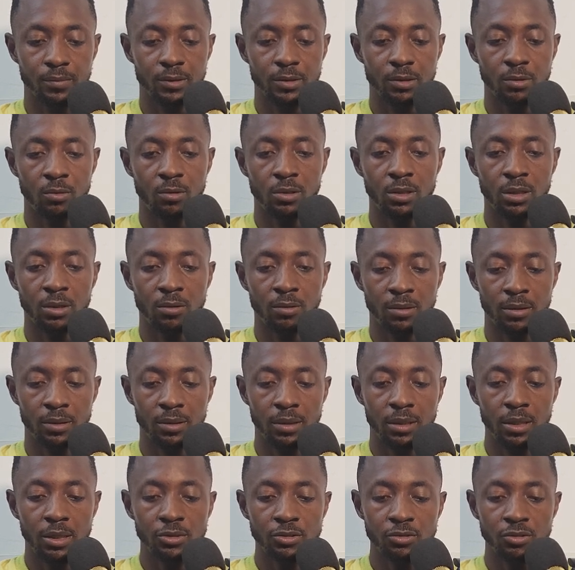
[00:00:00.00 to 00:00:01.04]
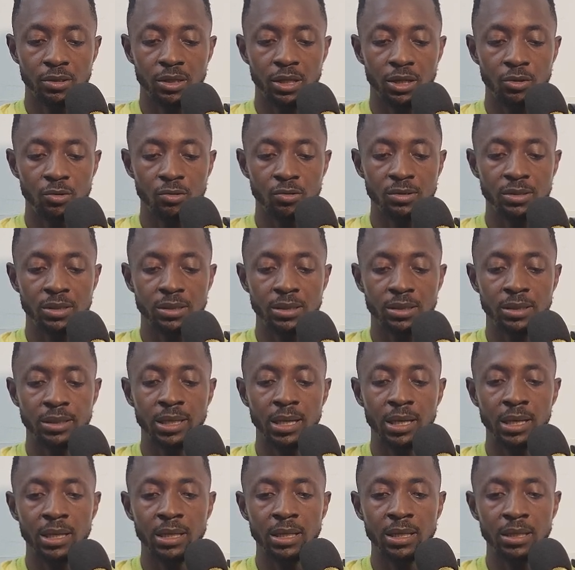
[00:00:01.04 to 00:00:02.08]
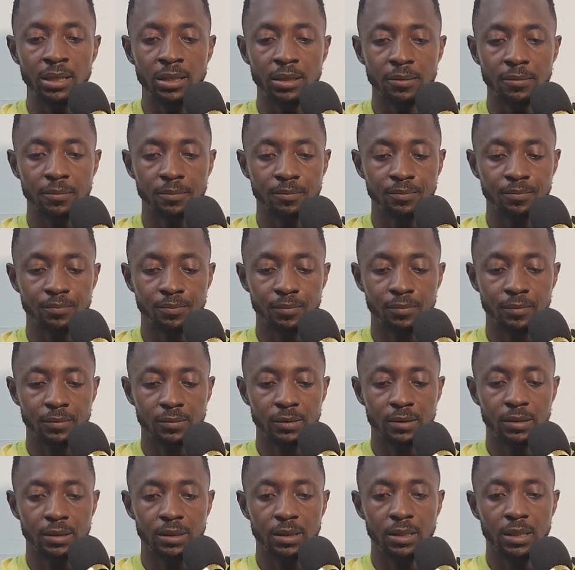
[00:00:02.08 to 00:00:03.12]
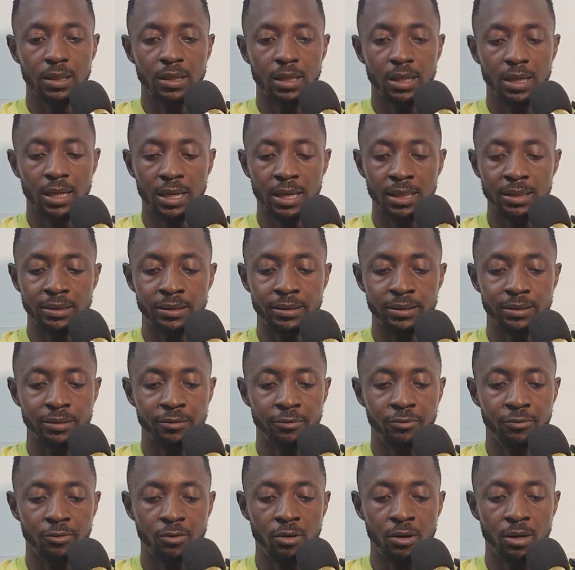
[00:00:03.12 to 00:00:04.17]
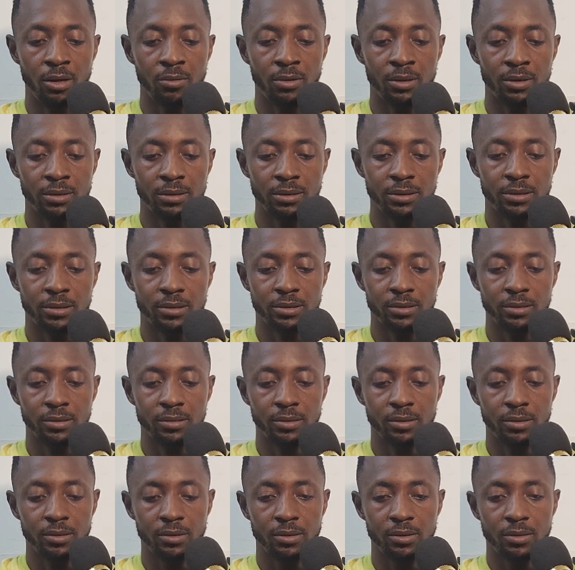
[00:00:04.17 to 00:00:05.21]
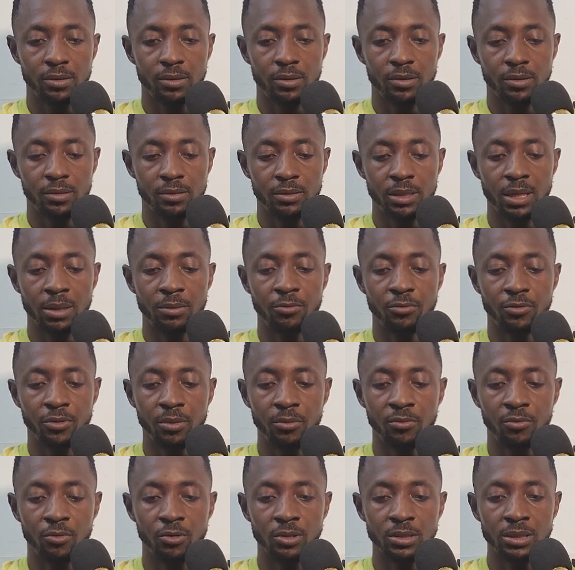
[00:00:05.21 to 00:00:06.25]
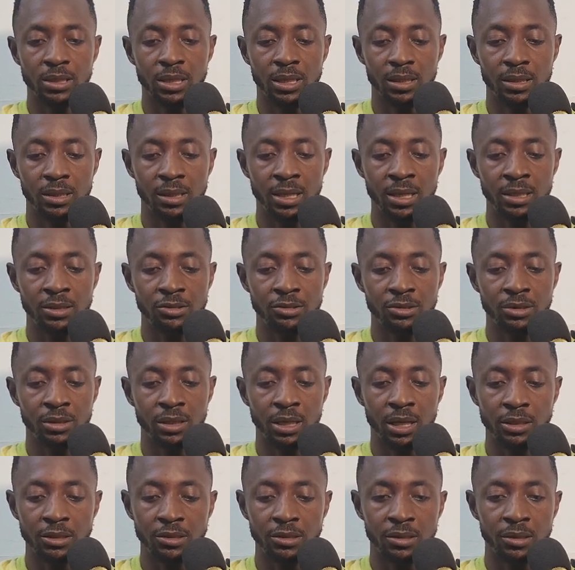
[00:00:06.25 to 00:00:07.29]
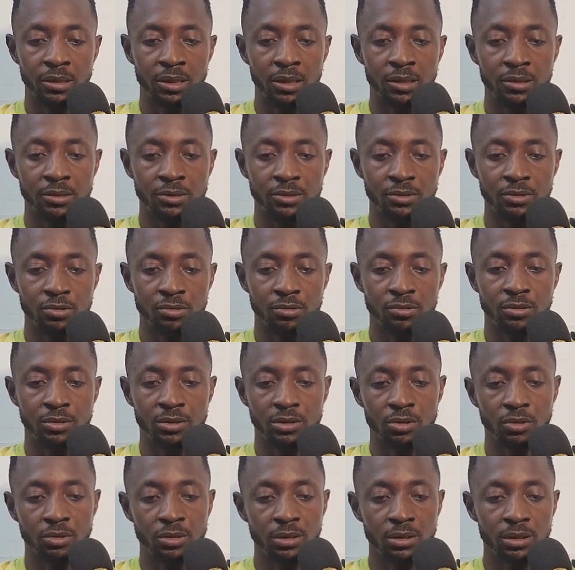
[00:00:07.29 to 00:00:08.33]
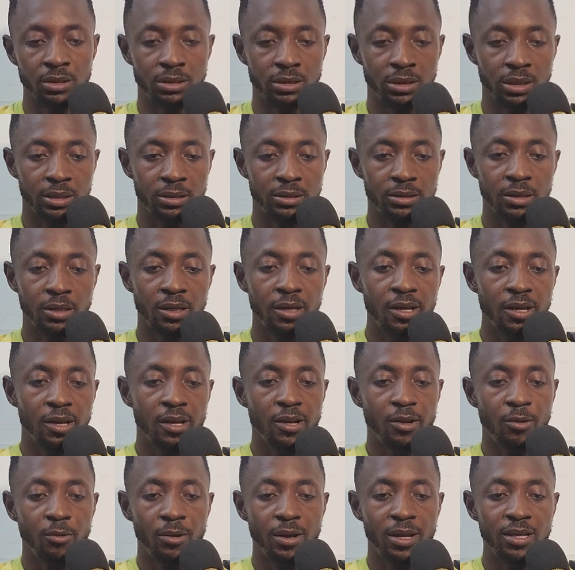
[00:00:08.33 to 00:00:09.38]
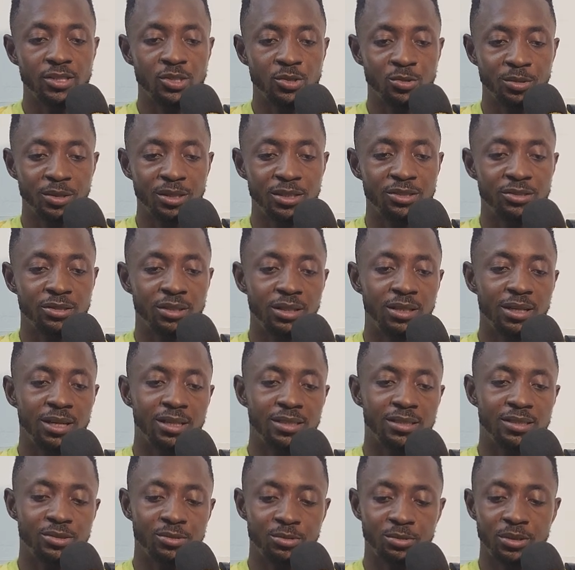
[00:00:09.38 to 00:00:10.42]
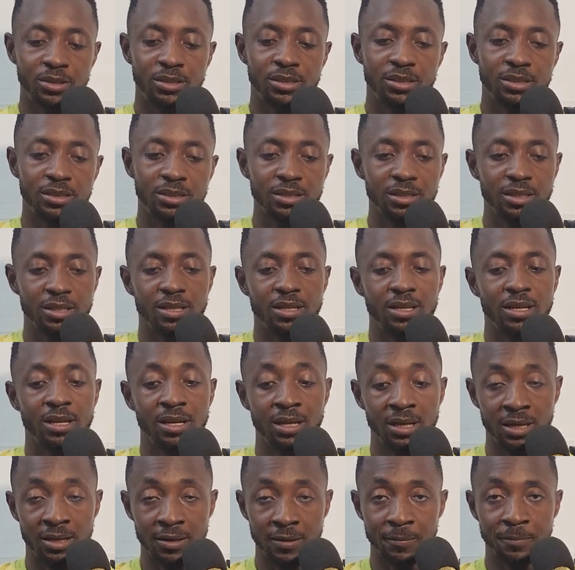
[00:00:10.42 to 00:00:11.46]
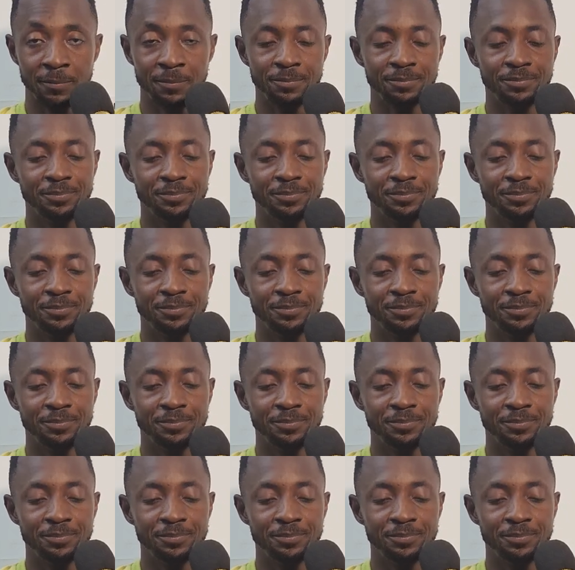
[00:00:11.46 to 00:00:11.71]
1 hour. So they use the daily and the 4 hours time frame for their entry criteria to study the chart. While swing traders, which I am,